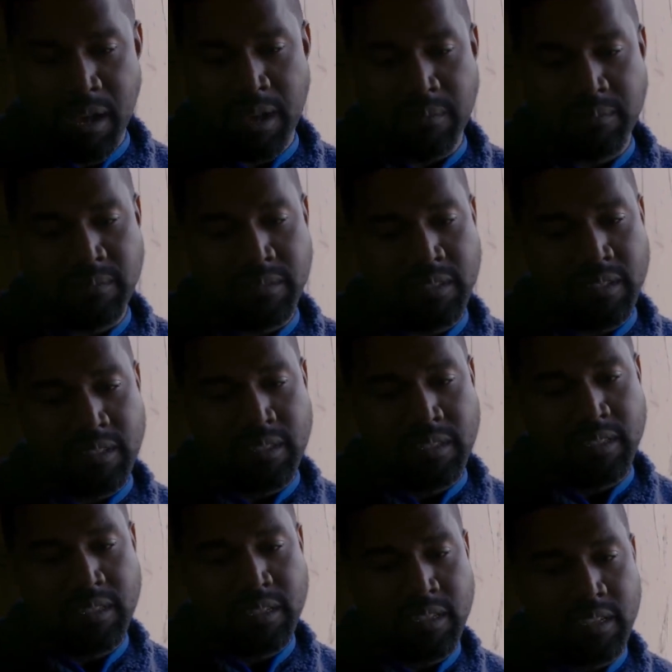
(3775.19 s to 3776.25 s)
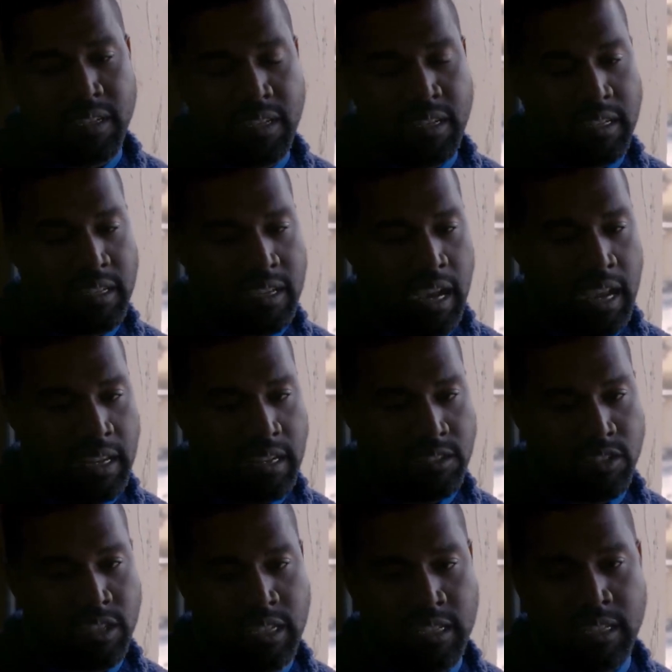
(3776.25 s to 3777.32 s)
mom in
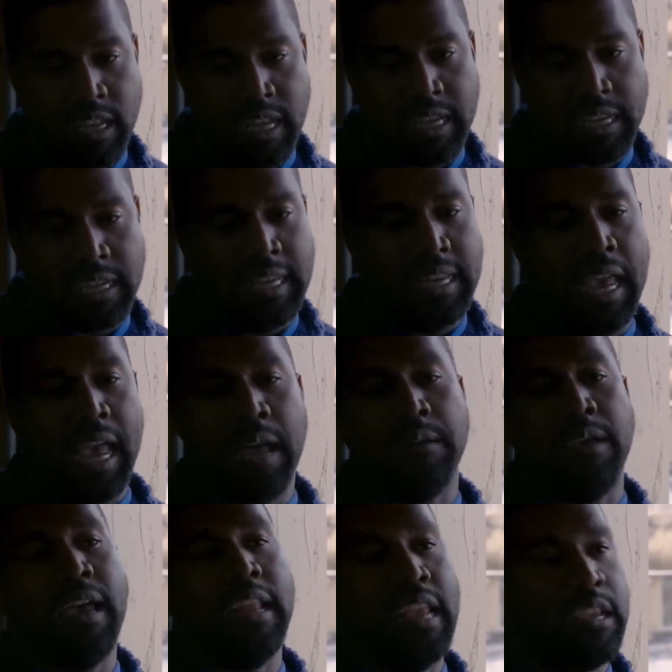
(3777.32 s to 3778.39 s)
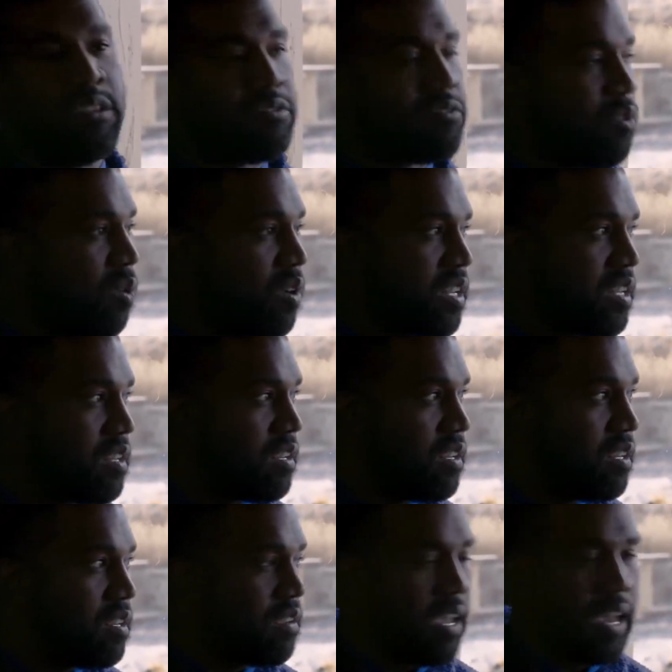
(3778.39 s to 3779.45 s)
college. It's like, and now at age
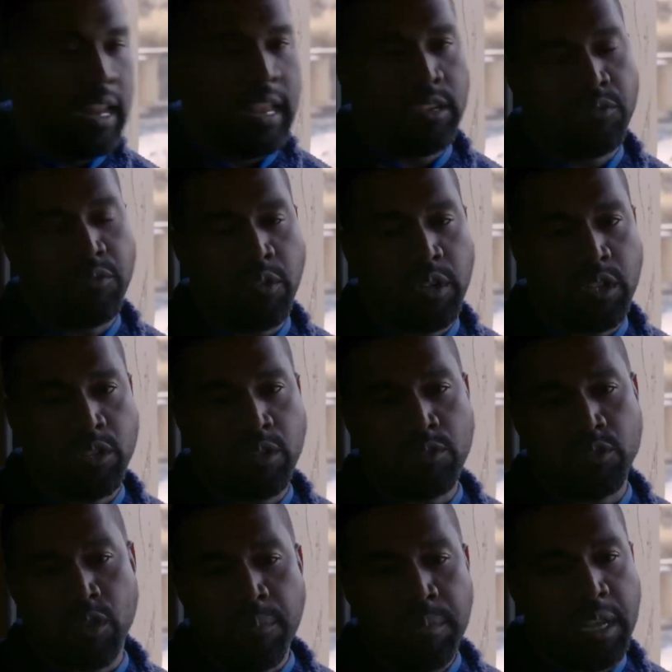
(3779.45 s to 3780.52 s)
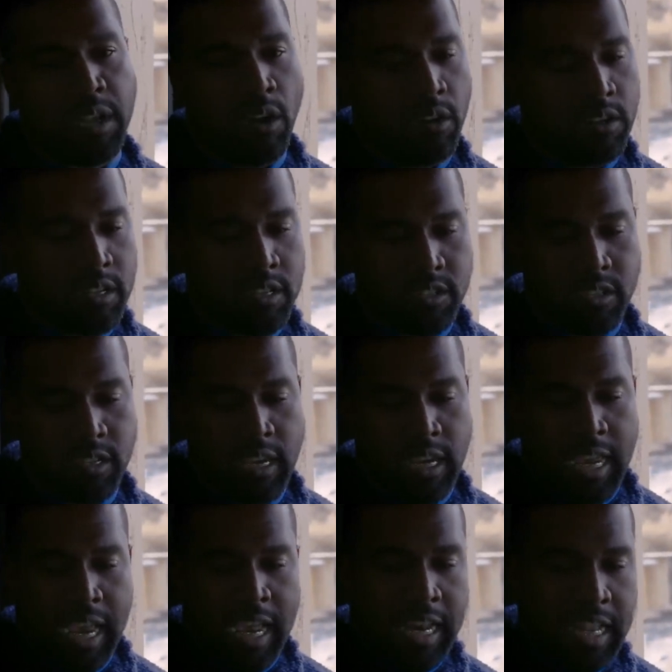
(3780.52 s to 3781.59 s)
42, so many artists
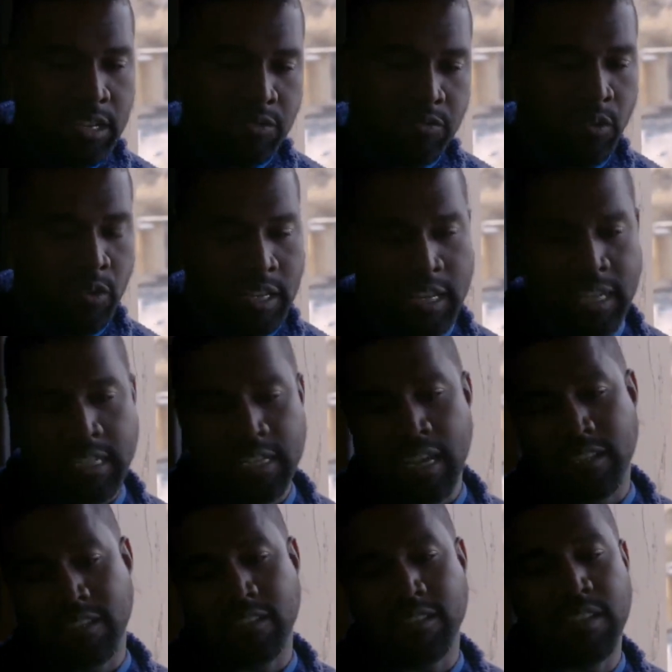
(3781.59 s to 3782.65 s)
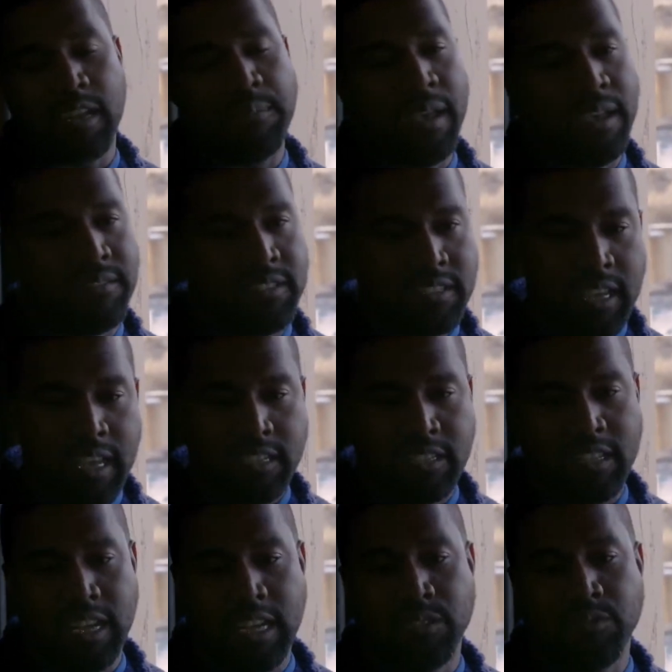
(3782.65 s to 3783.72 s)
at age 40, like Tesla stopped having
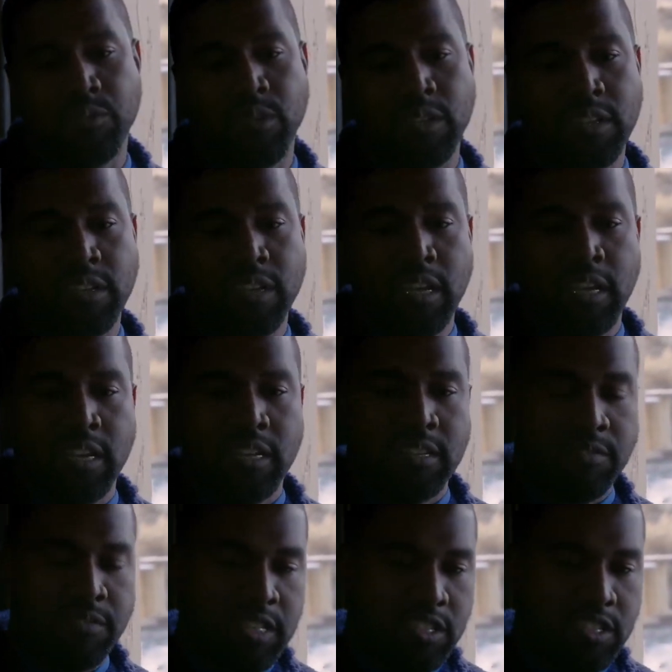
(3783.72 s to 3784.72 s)
sex at age 40. Da